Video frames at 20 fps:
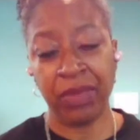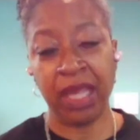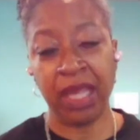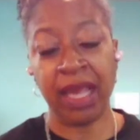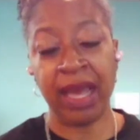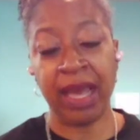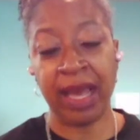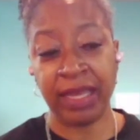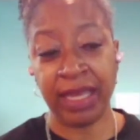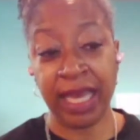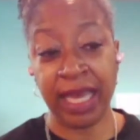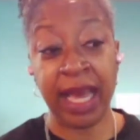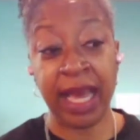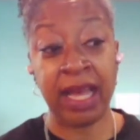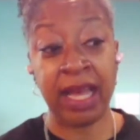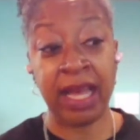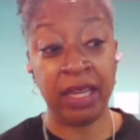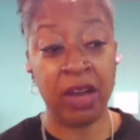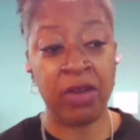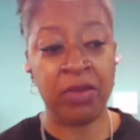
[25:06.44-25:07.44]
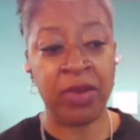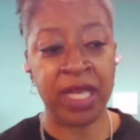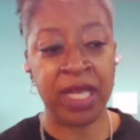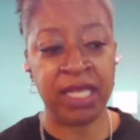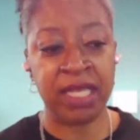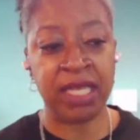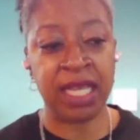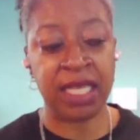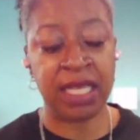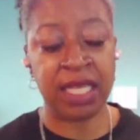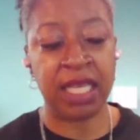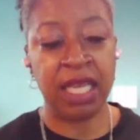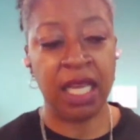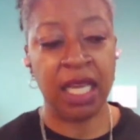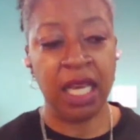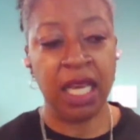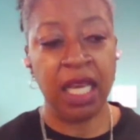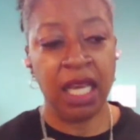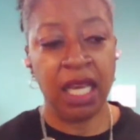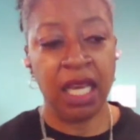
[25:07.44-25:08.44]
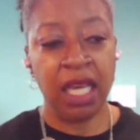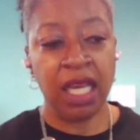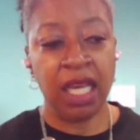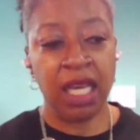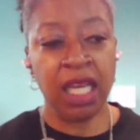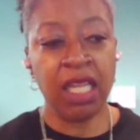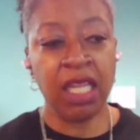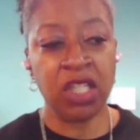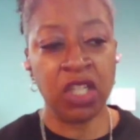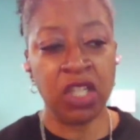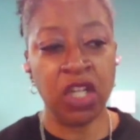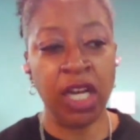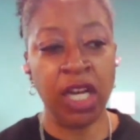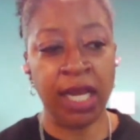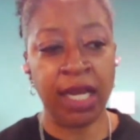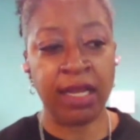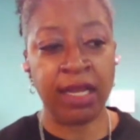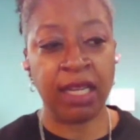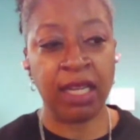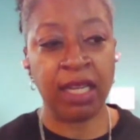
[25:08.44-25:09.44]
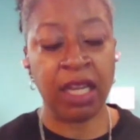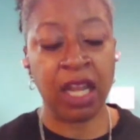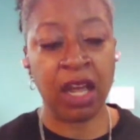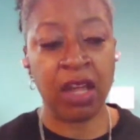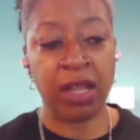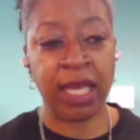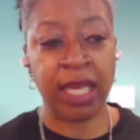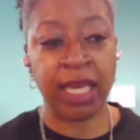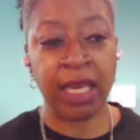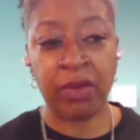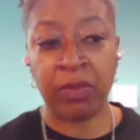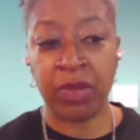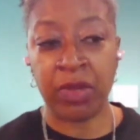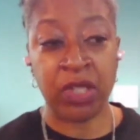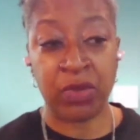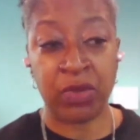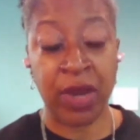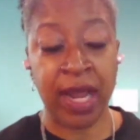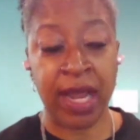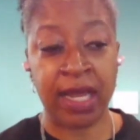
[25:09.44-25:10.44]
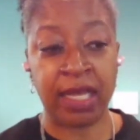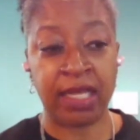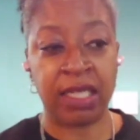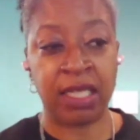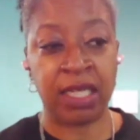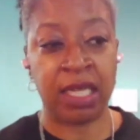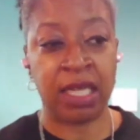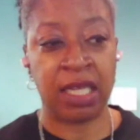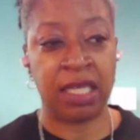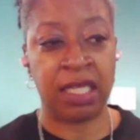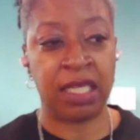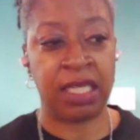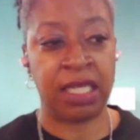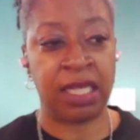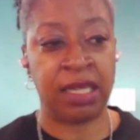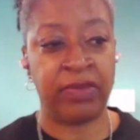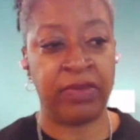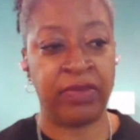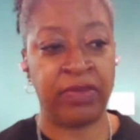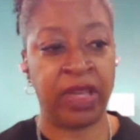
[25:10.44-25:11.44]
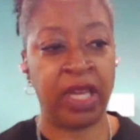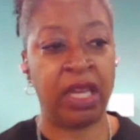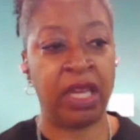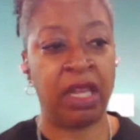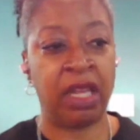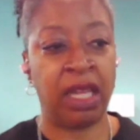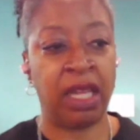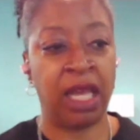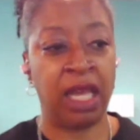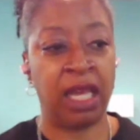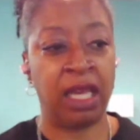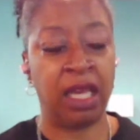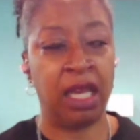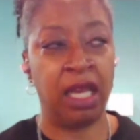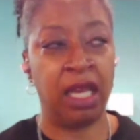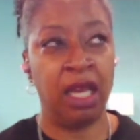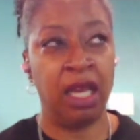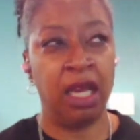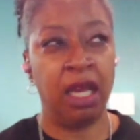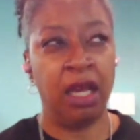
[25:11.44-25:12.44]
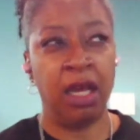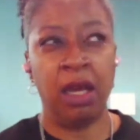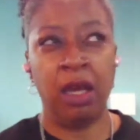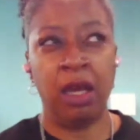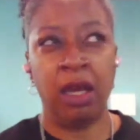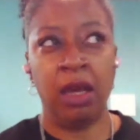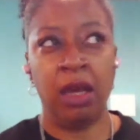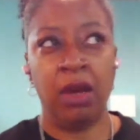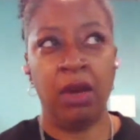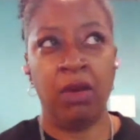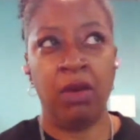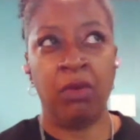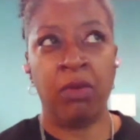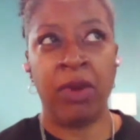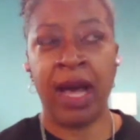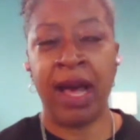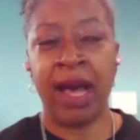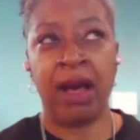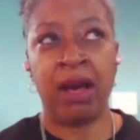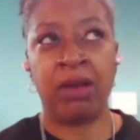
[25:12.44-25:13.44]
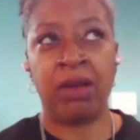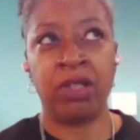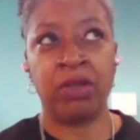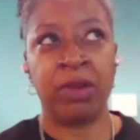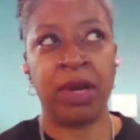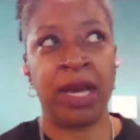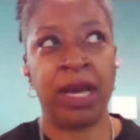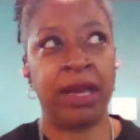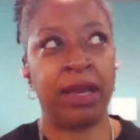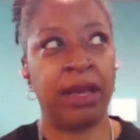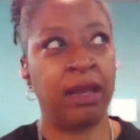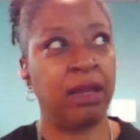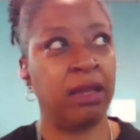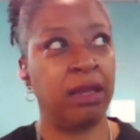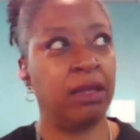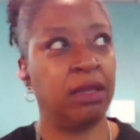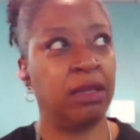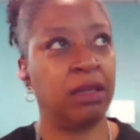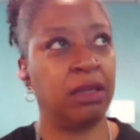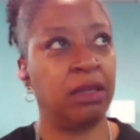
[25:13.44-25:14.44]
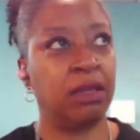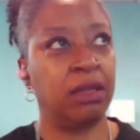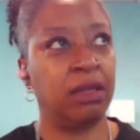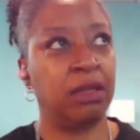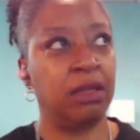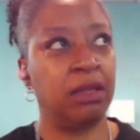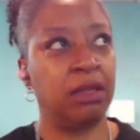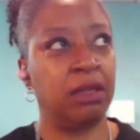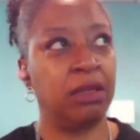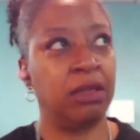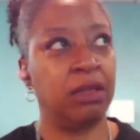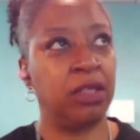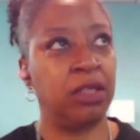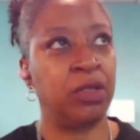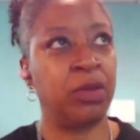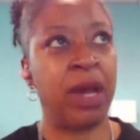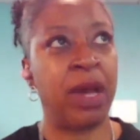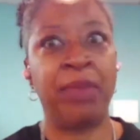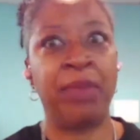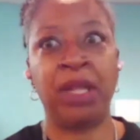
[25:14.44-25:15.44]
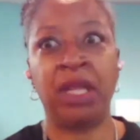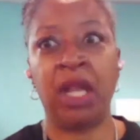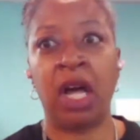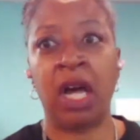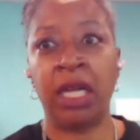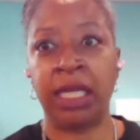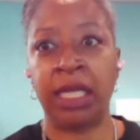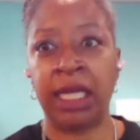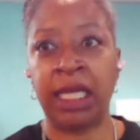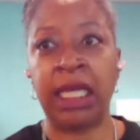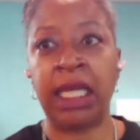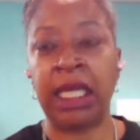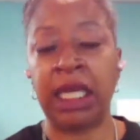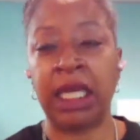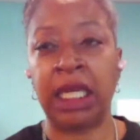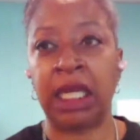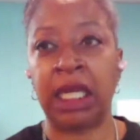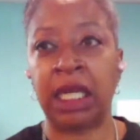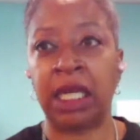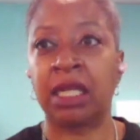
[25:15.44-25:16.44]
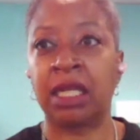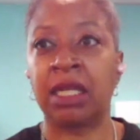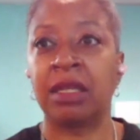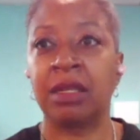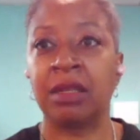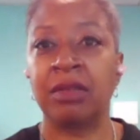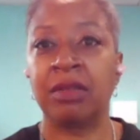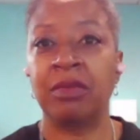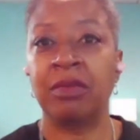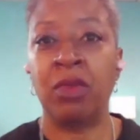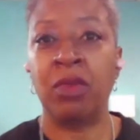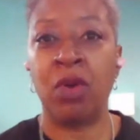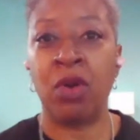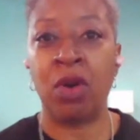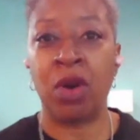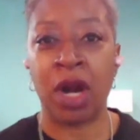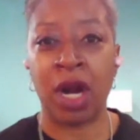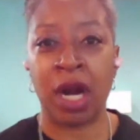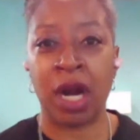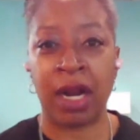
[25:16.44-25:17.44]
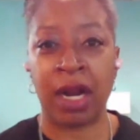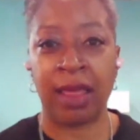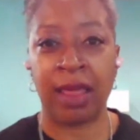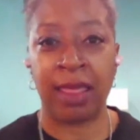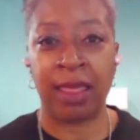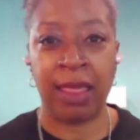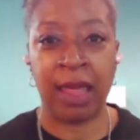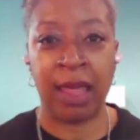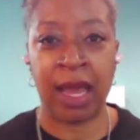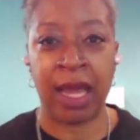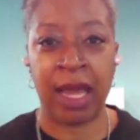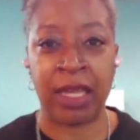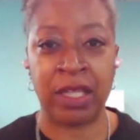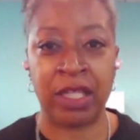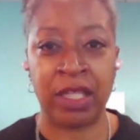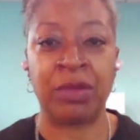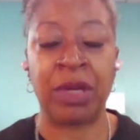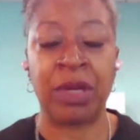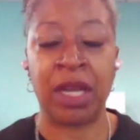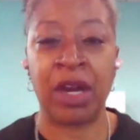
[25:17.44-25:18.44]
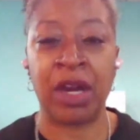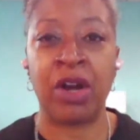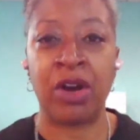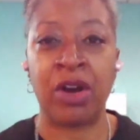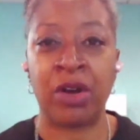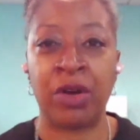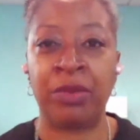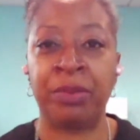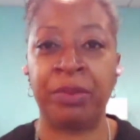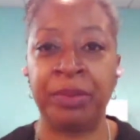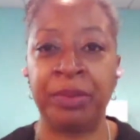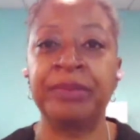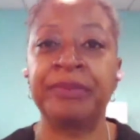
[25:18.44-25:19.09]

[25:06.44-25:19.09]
No, it's just it's good, you know, like it was great to feel like, wow, do I belong here more than I do at home?